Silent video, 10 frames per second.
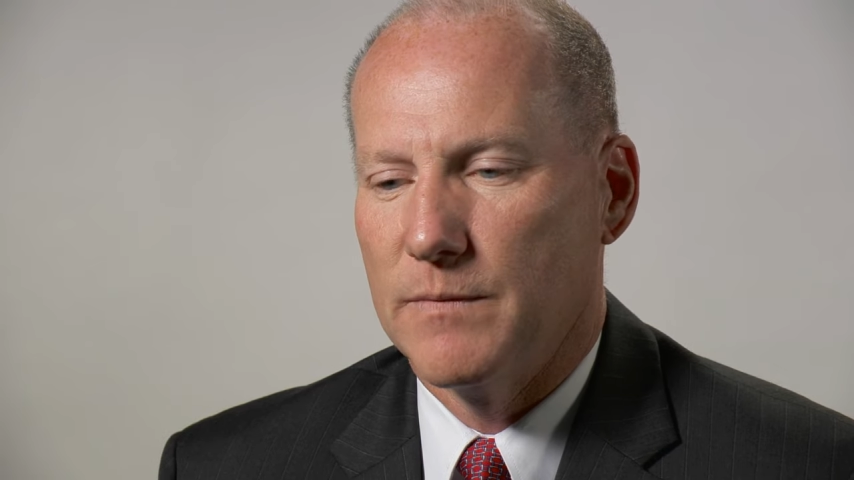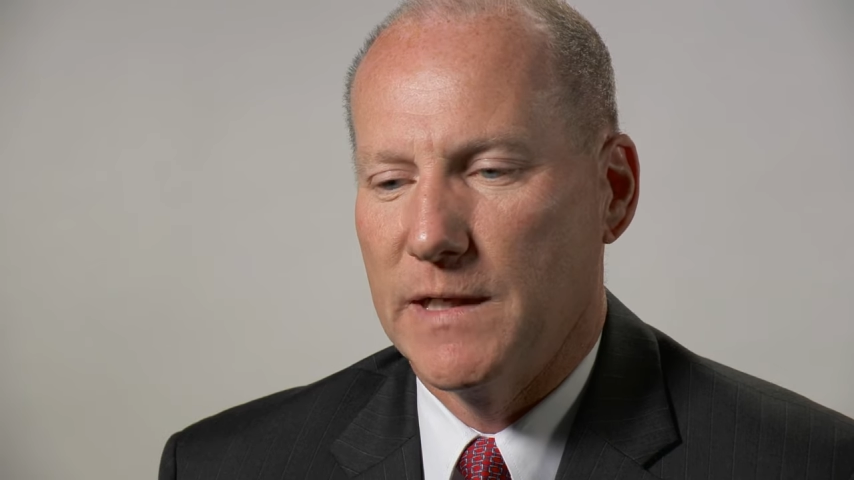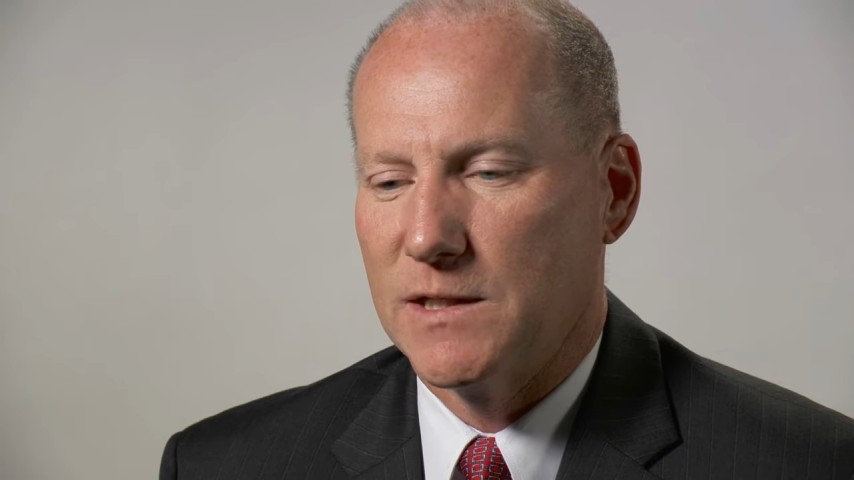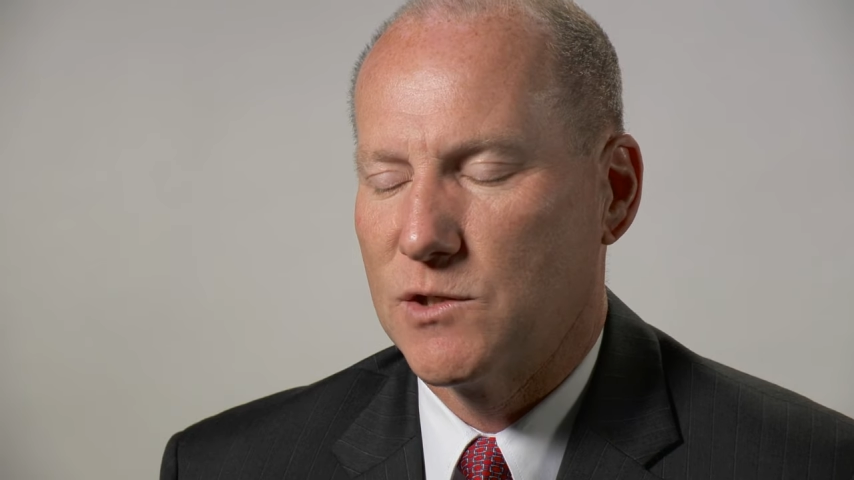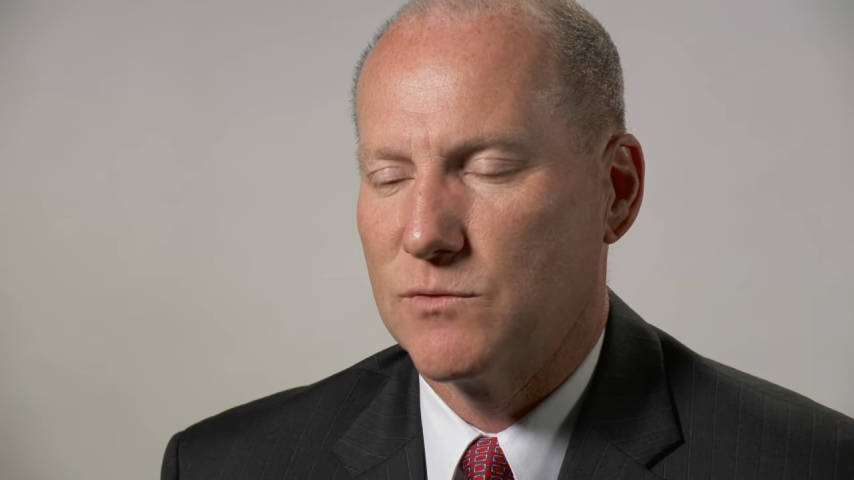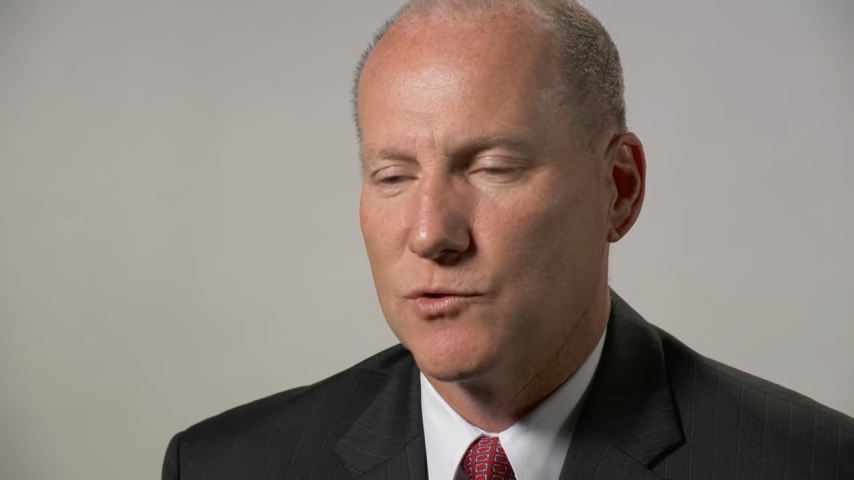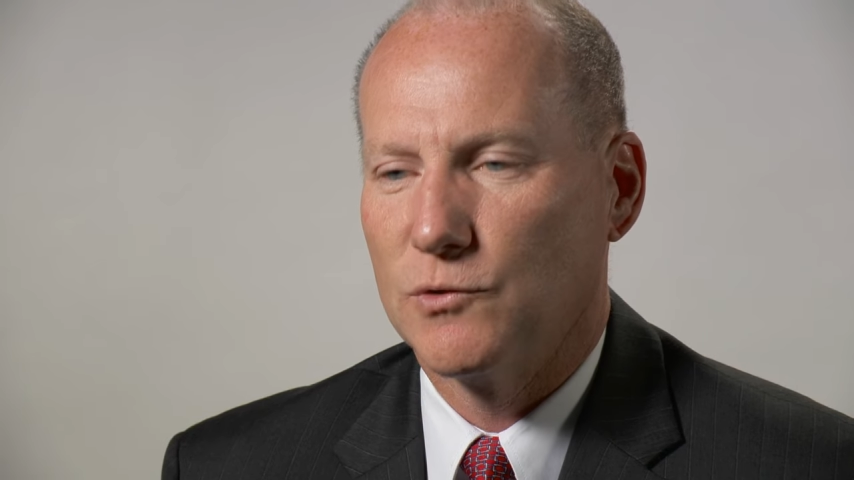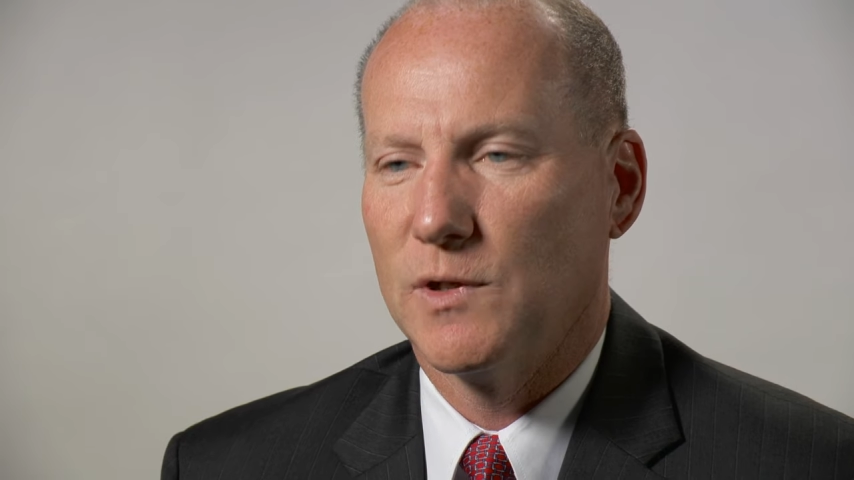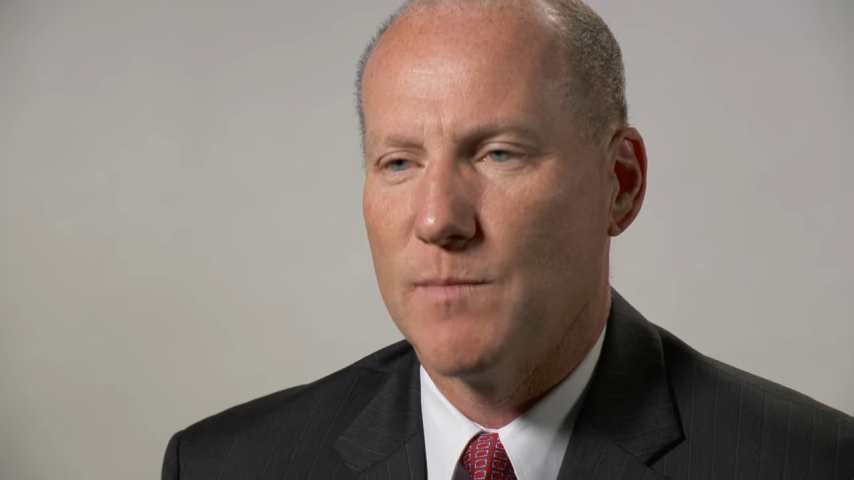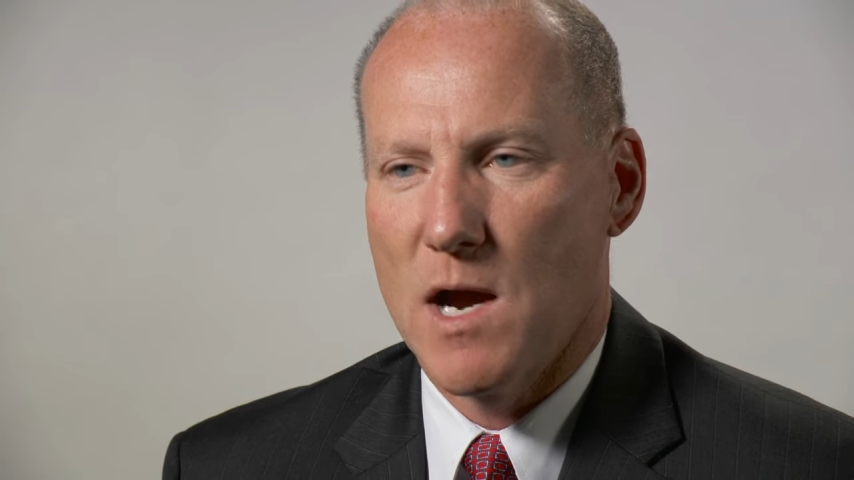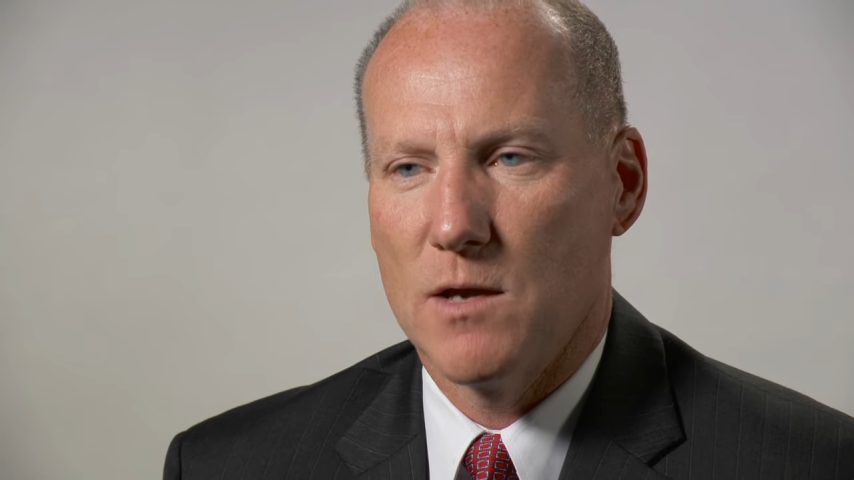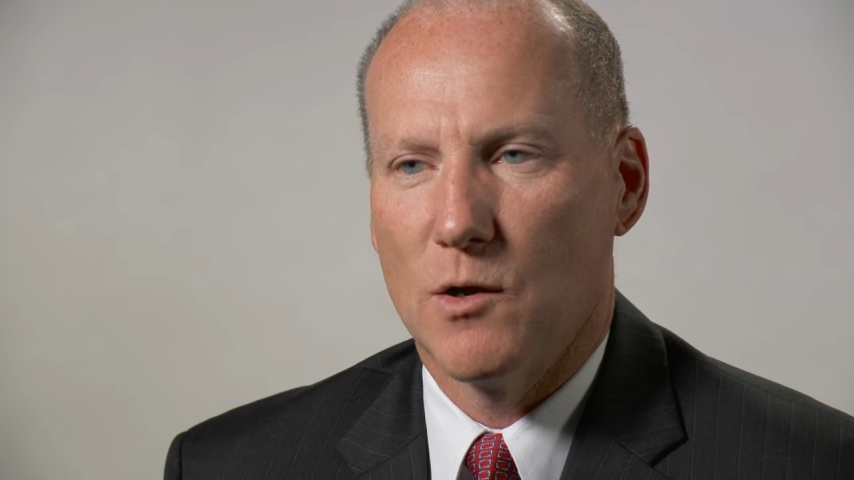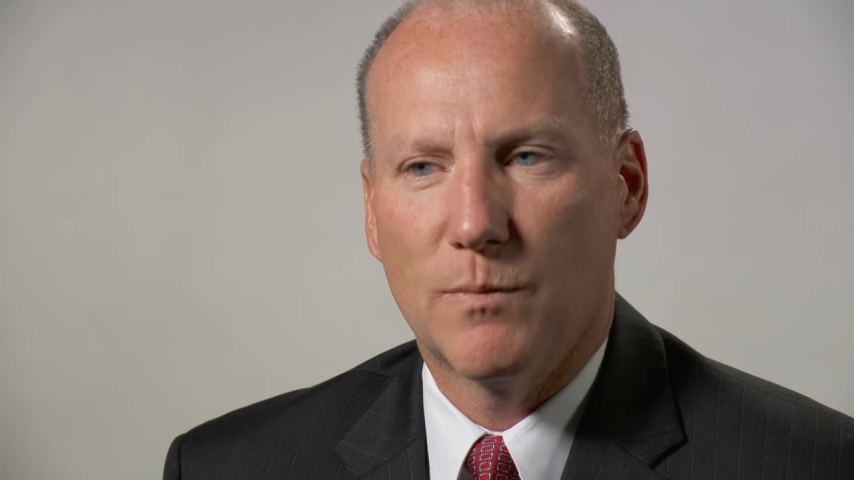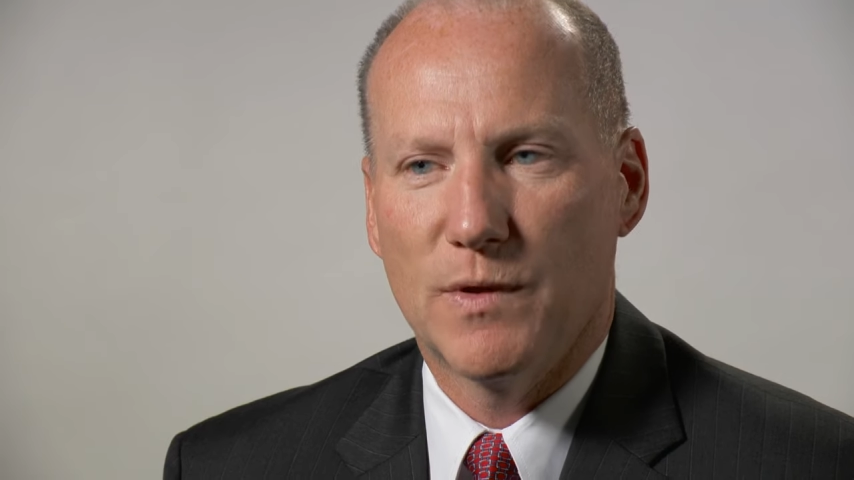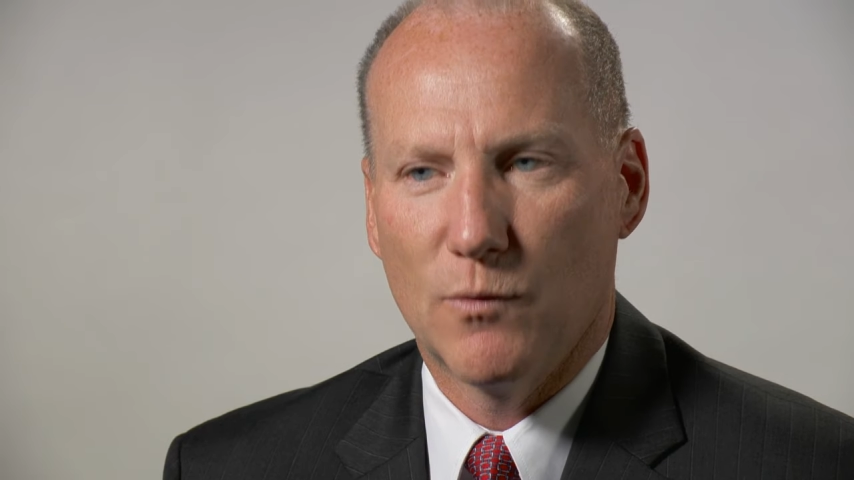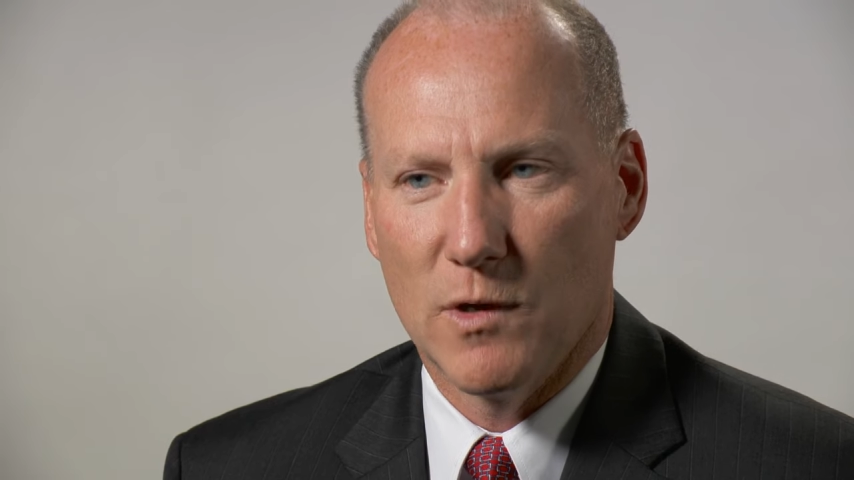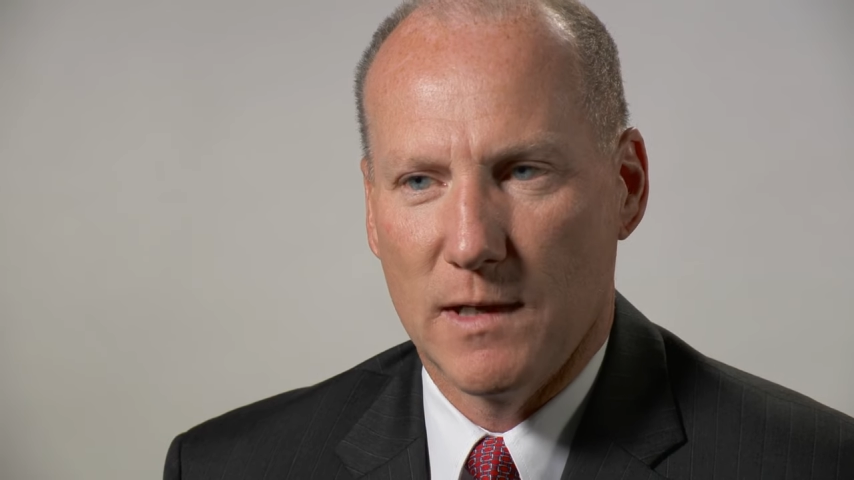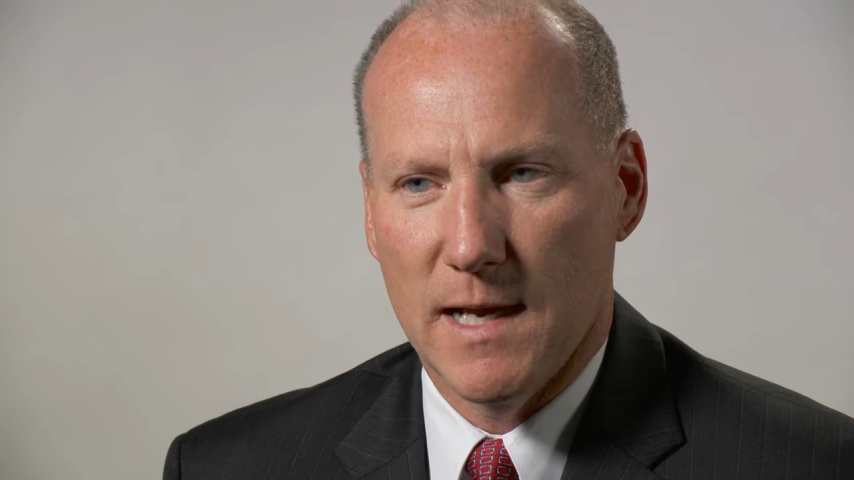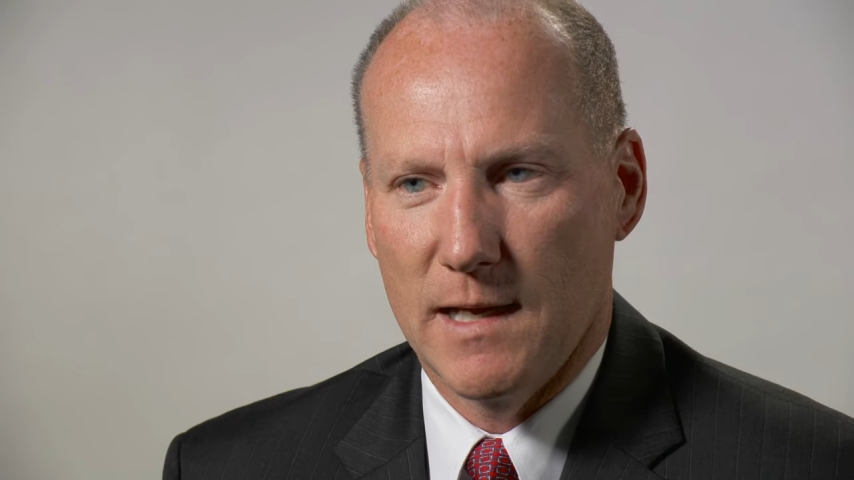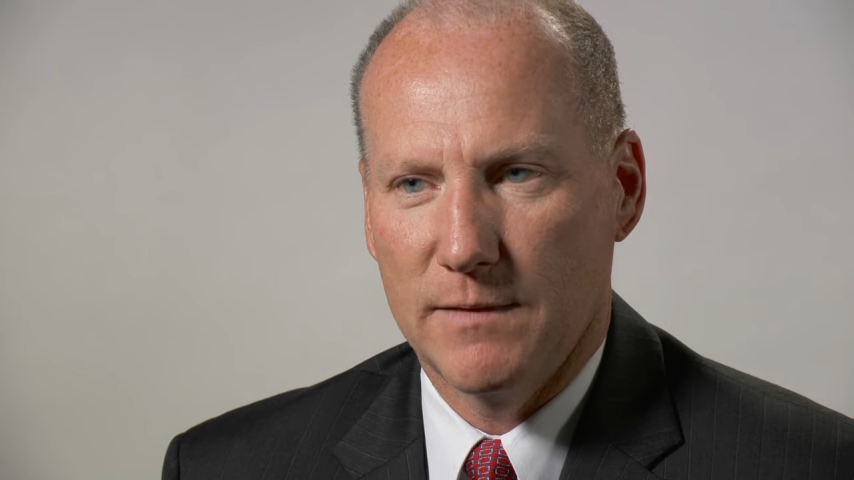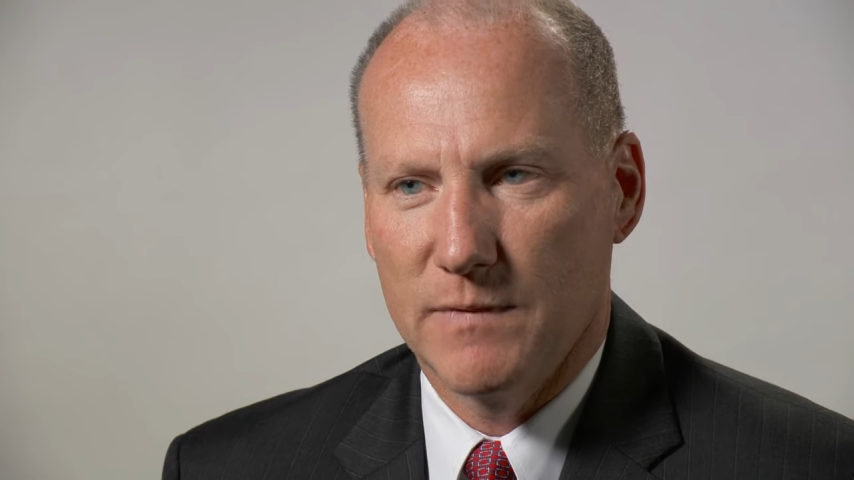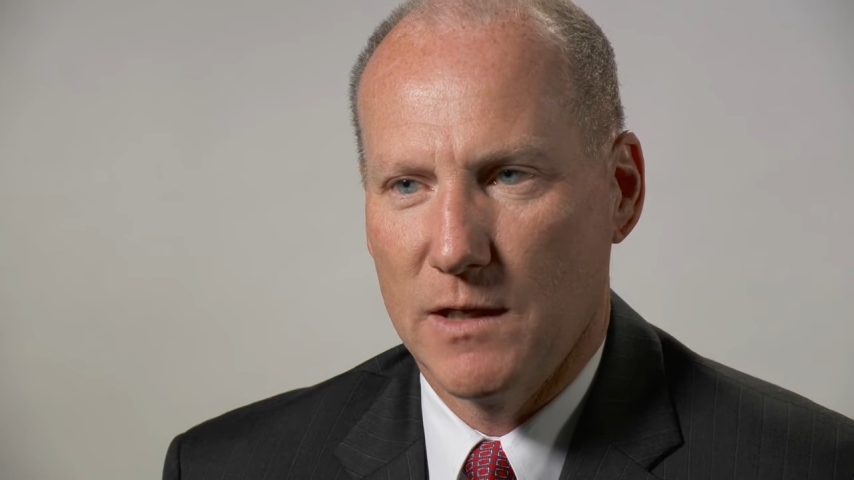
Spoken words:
It's truly my hope that one day